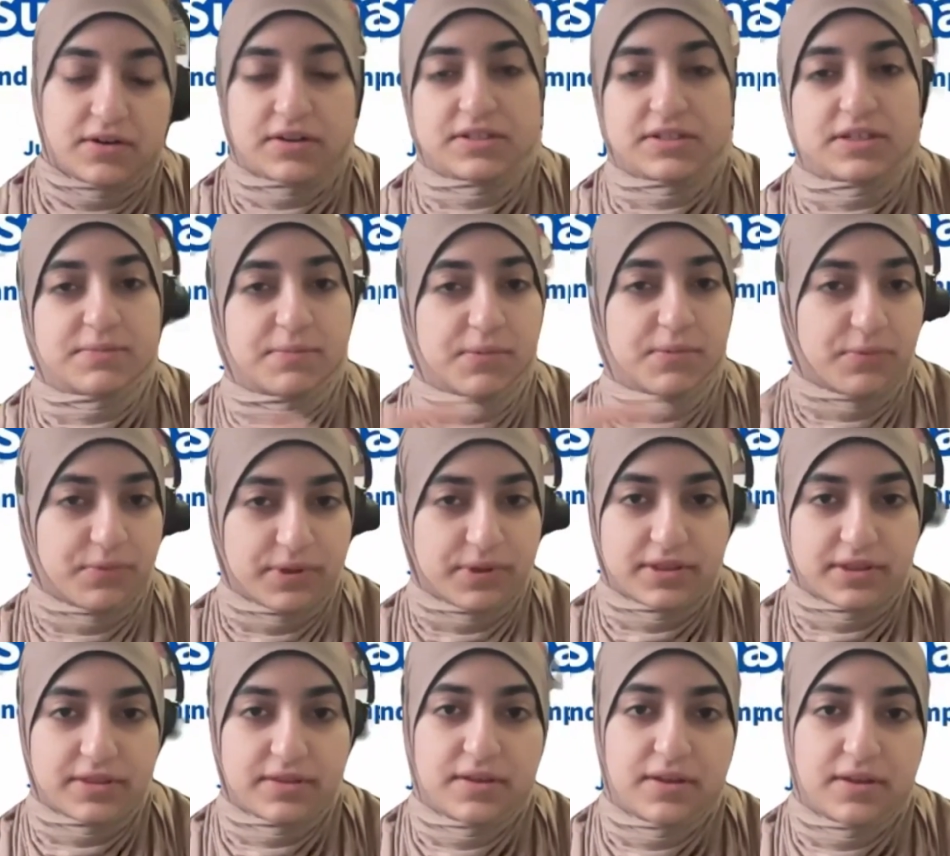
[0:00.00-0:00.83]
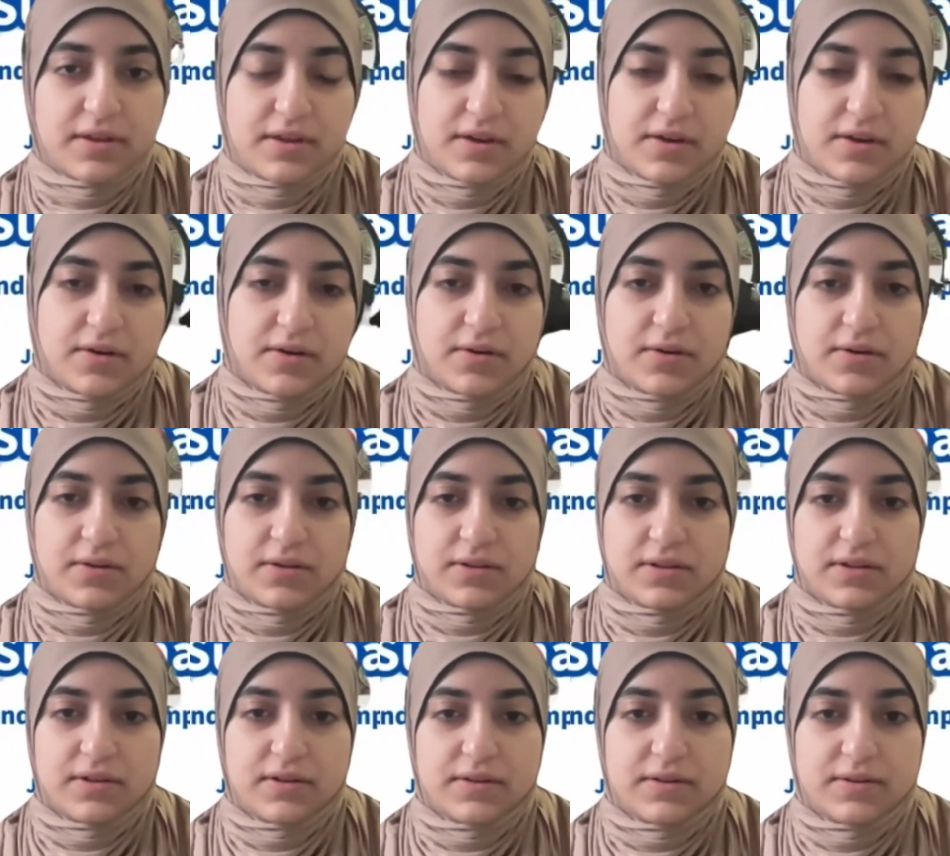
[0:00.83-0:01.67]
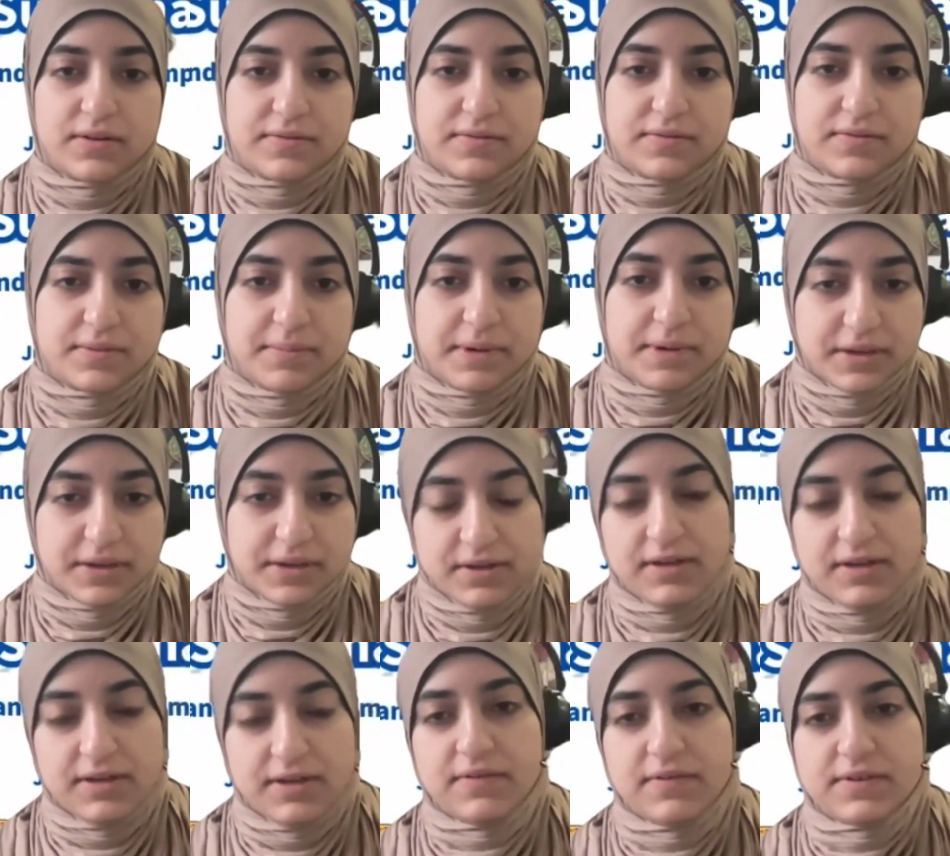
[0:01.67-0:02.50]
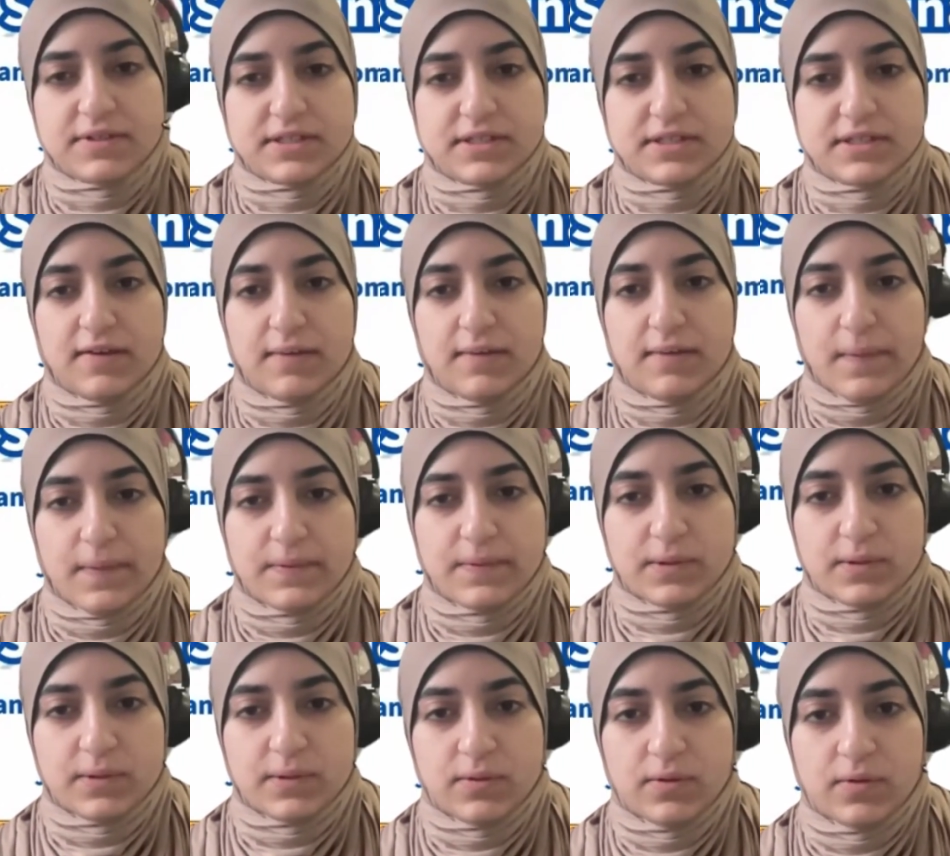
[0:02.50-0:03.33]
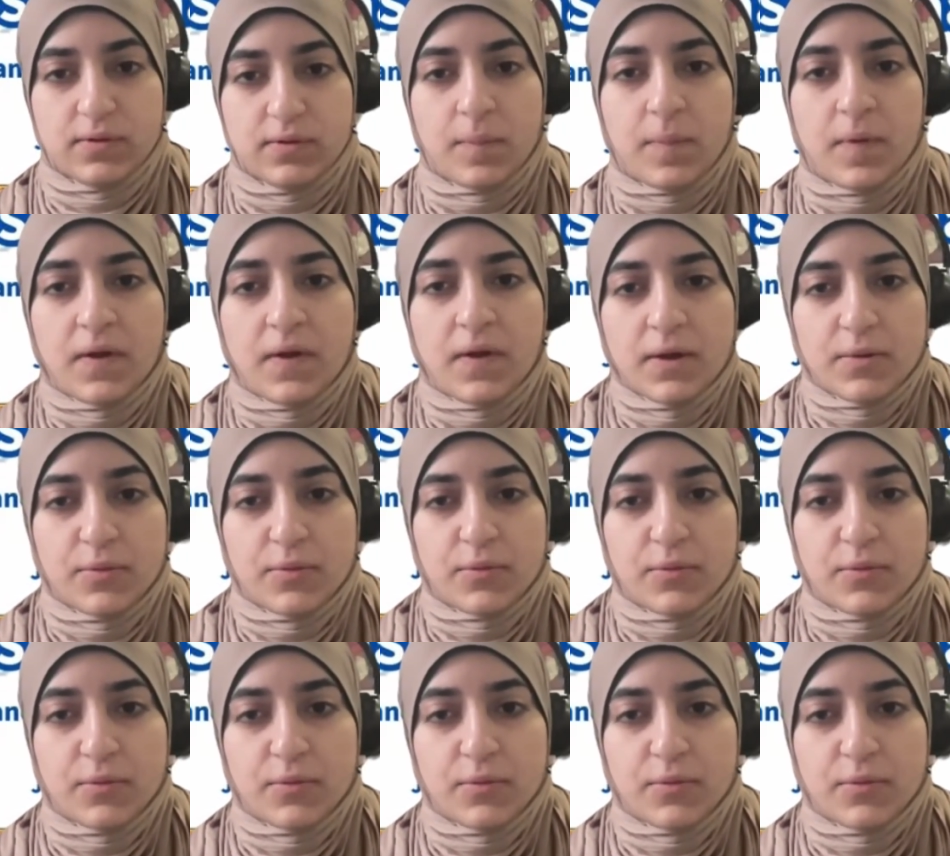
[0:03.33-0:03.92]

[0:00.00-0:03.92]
in the Arctic, but with all of the biodiversity around the globe,